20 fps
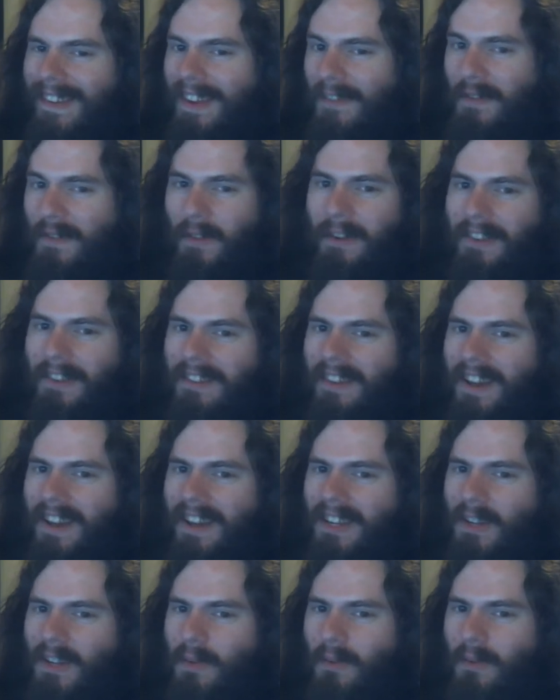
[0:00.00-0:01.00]
if you
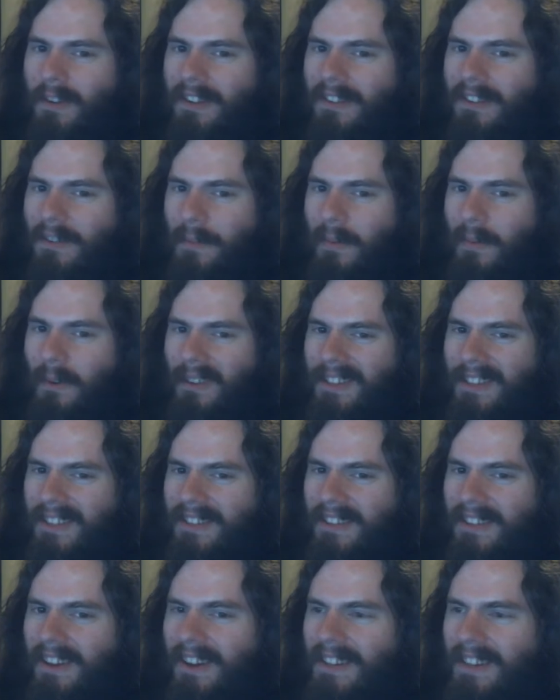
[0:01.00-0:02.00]
decide you want to support
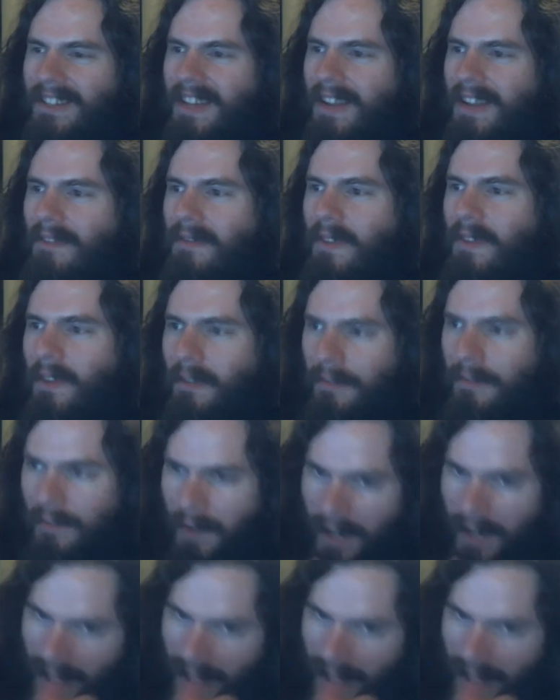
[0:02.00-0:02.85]
this content, feel free.